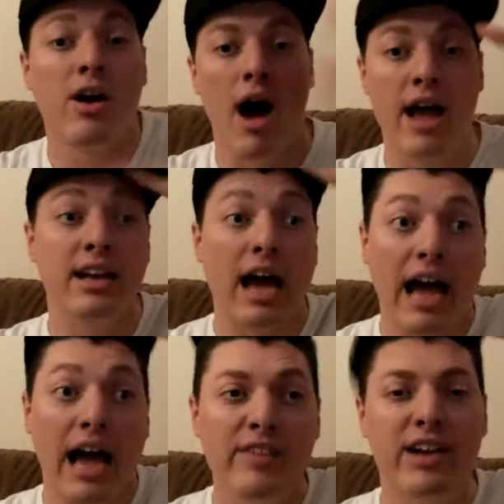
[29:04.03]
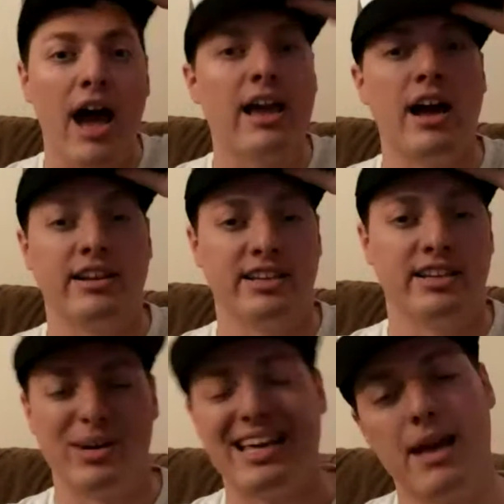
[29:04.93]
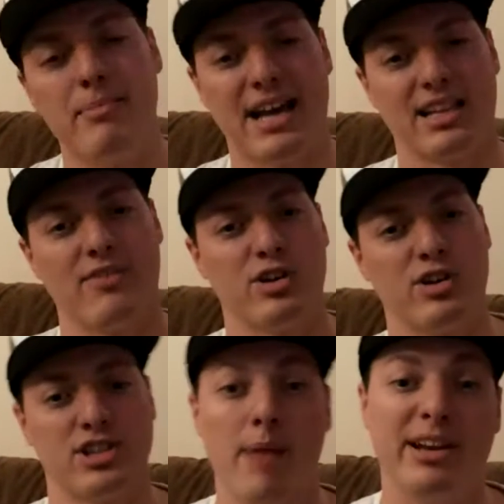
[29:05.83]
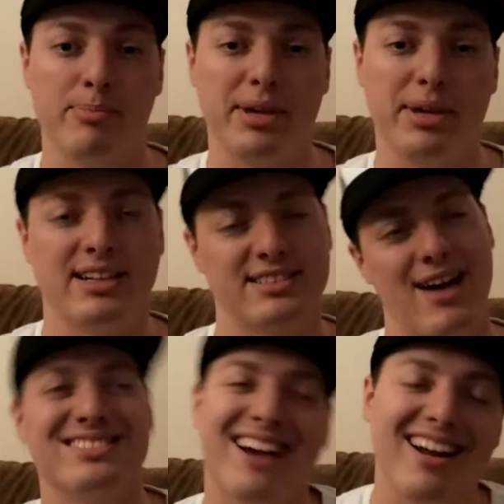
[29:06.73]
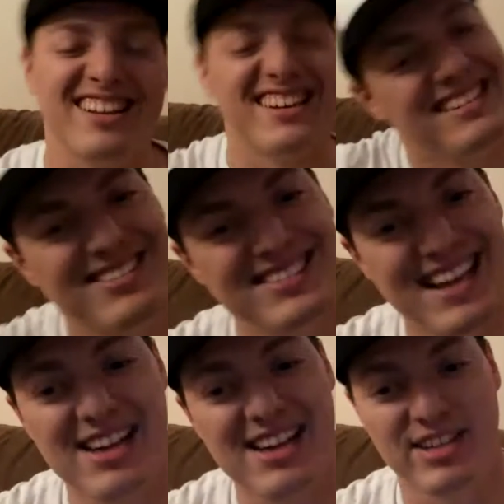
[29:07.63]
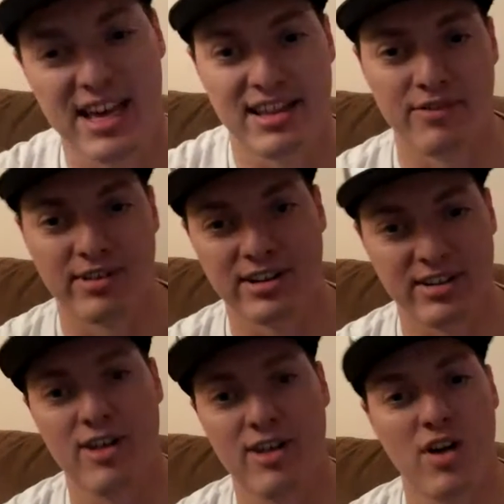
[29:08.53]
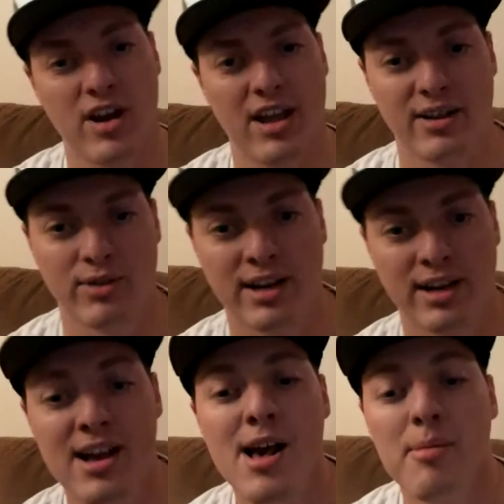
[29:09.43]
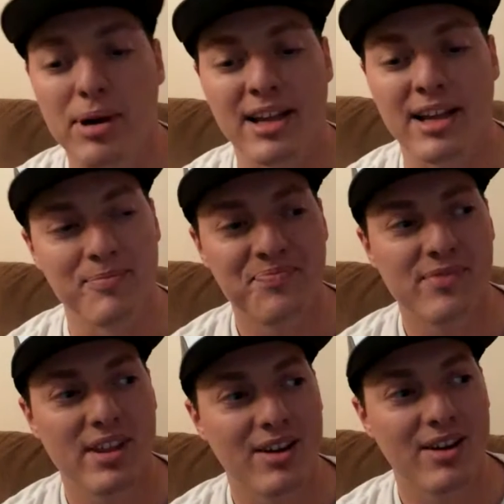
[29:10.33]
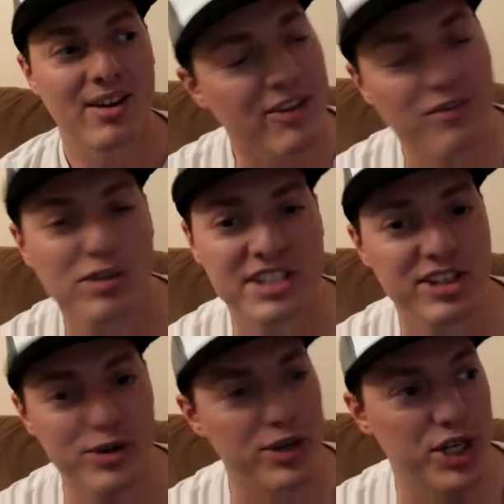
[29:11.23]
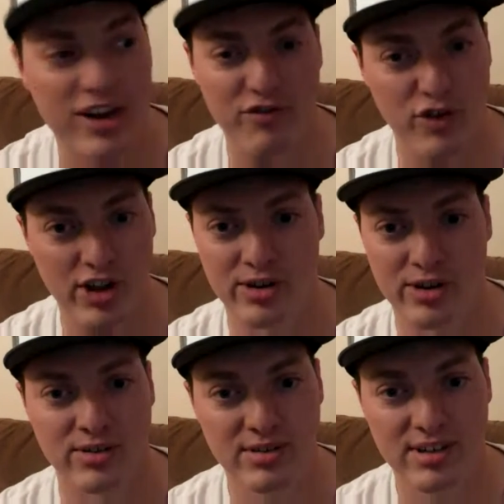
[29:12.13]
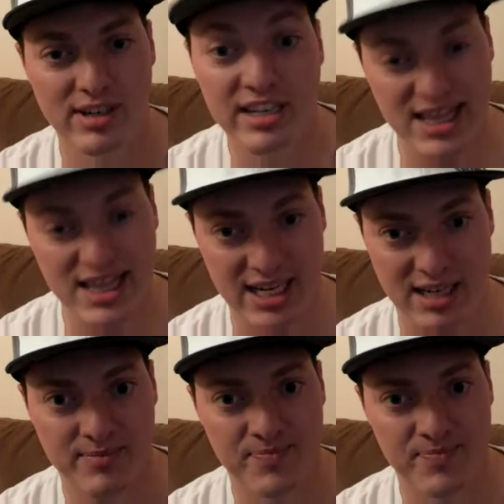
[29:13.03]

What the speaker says: I kind of did when he came back that first time and he beat us, and I was kind of like, you know what, hell yeah, Donovan, fuck you. But, Nick Foles didn't do shit for you. Nothing.